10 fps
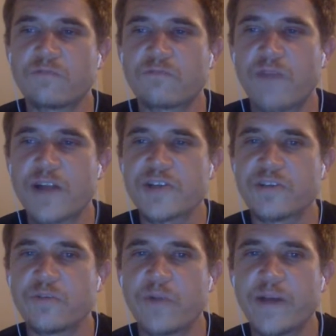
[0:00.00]

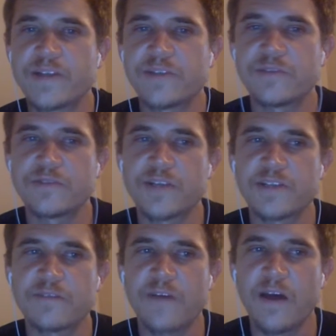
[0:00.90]
rational way to
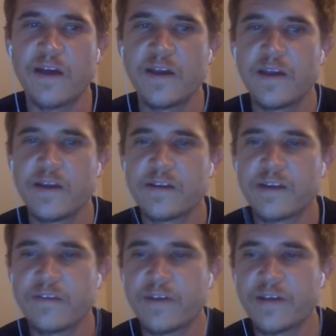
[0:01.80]
justify
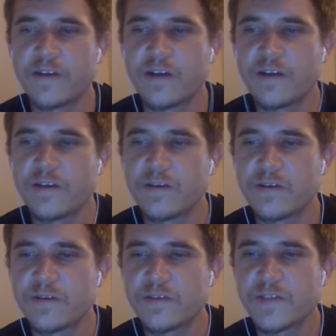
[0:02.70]
giving
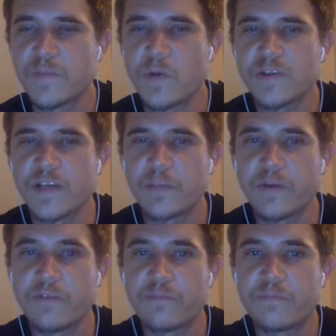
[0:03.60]
a small
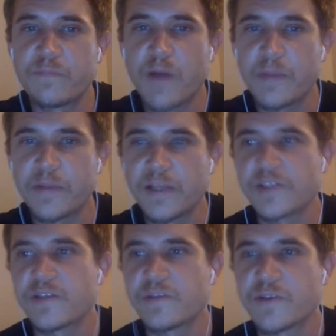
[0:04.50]
segment of the
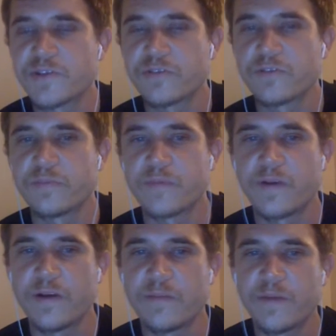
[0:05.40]
population a special group,
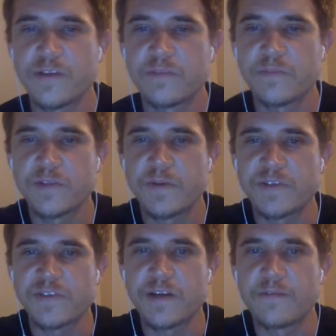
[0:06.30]
a
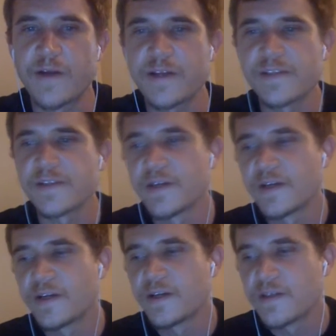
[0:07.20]
special set of rights.
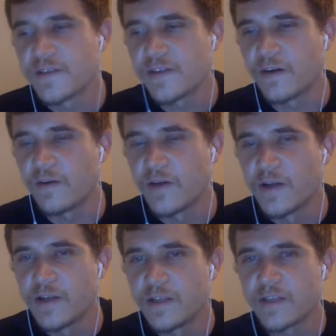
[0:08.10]
So
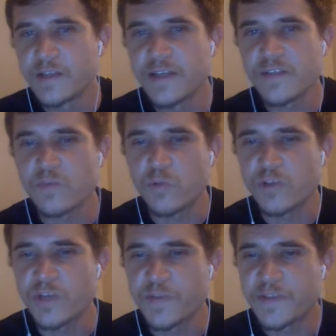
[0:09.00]
nonetheless, we'll
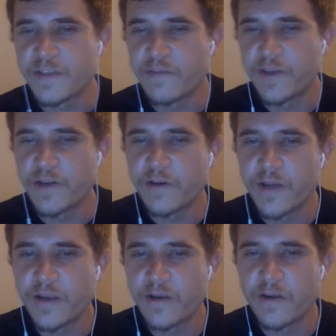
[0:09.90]
jump into the video
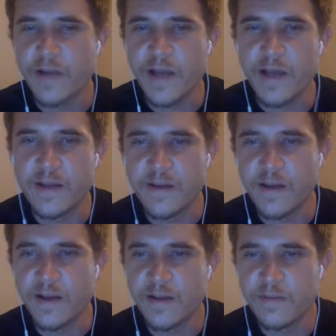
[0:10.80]
here and
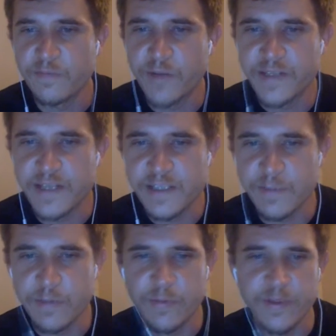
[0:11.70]
break down
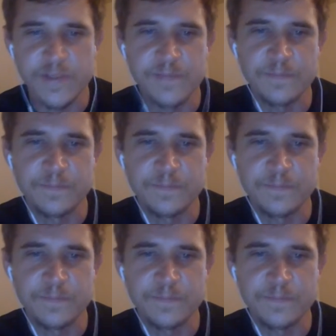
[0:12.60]
some of the points.